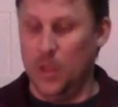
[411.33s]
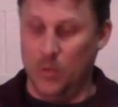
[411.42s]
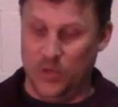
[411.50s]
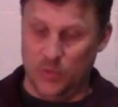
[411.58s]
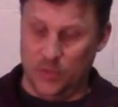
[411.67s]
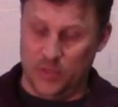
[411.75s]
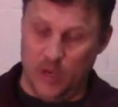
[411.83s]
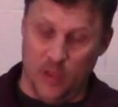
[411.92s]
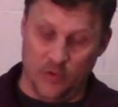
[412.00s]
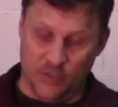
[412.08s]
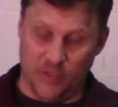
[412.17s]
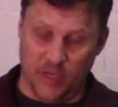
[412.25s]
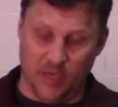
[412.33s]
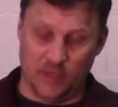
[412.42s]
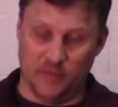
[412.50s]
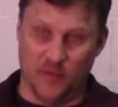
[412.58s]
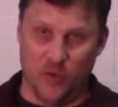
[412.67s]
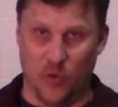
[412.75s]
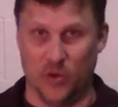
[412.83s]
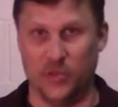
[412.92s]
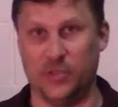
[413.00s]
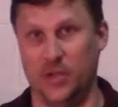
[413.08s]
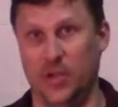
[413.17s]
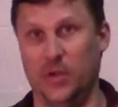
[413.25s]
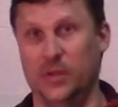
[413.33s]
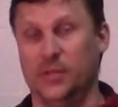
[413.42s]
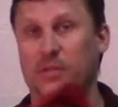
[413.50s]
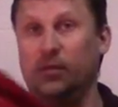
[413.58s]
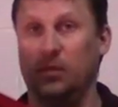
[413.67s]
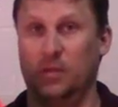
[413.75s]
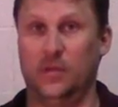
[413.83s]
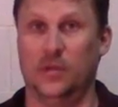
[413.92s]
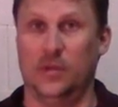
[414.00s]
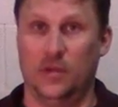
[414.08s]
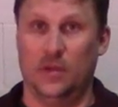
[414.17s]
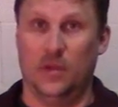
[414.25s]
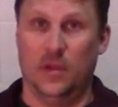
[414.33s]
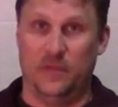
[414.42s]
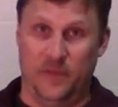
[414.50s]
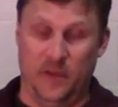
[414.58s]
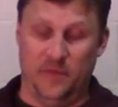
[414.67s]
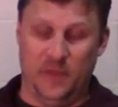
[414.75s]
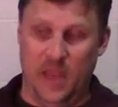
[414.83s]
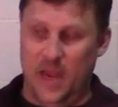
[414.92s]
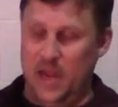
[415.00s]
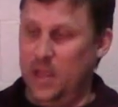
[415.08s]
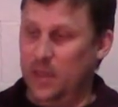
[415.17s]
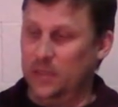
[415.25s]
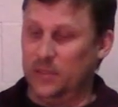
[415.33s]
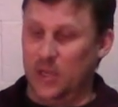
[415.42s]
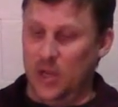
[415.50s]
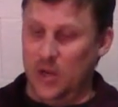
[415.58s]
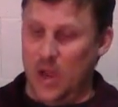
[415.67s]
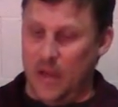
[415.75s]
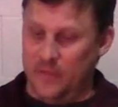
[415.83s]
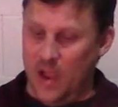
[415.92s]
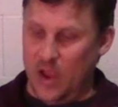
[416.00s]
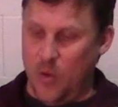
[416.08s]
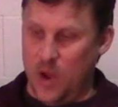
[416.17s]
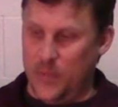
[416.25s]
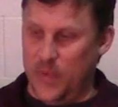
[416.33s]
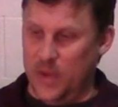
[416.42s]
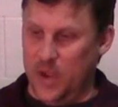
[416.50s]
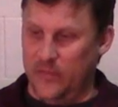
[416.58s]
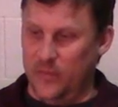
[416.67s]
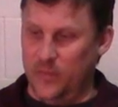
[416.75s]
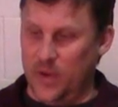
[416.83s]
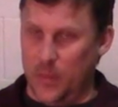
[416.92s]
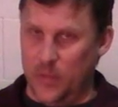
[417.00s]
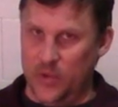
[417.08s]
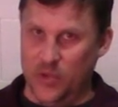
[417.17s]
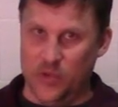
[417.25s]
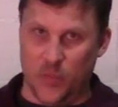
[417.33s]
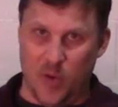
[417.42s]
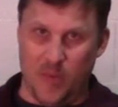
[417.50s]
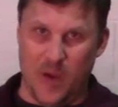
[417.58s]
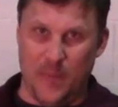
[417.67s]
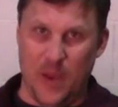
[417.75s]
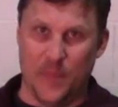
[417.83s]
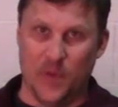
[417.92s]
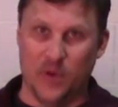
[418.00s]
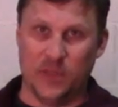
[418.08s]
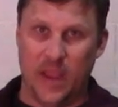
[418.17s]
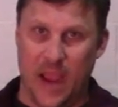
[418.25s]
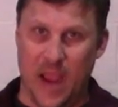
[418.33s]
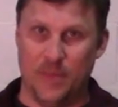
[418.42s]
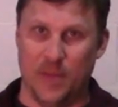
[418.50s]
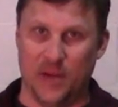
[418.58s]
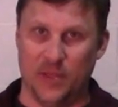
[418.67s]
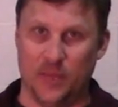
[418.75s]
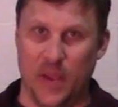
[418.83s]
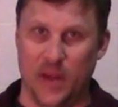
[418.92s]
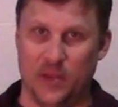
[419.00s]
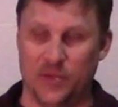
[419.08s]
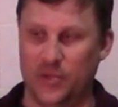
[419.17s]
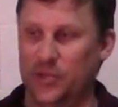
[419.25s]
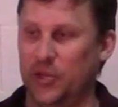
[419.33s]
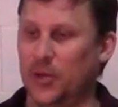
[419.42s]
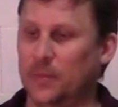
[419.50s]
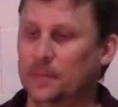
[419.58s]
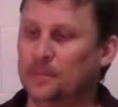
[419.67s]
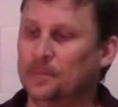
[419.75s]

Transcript: which with the other 6, of course, is 15. So I've got quite a bit of them, but I'm going to use them on my peppers and my tomatoes this year.